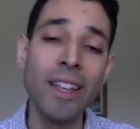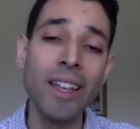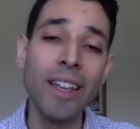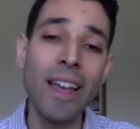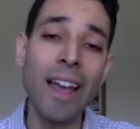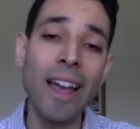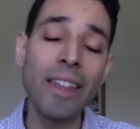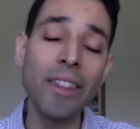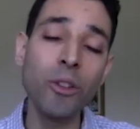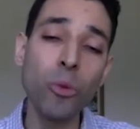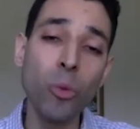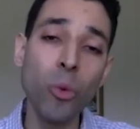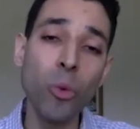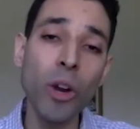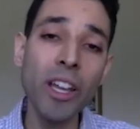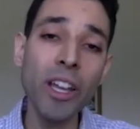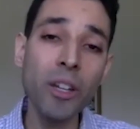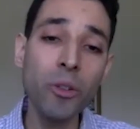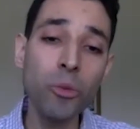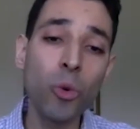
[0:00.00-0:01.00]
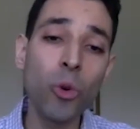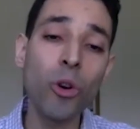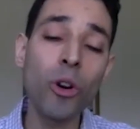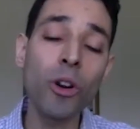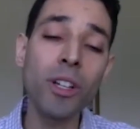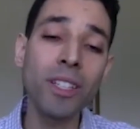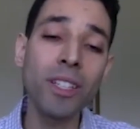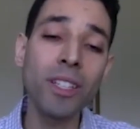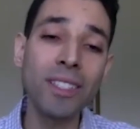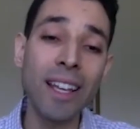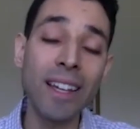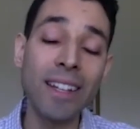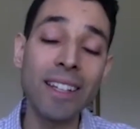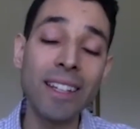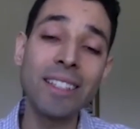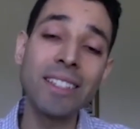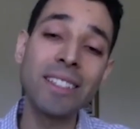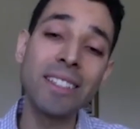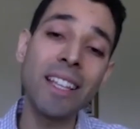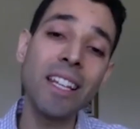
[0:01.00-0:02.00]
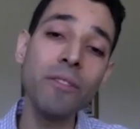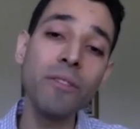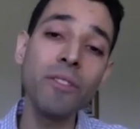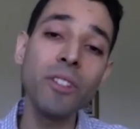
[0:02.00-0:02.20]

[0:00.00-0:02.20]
And the way it worked is that instead of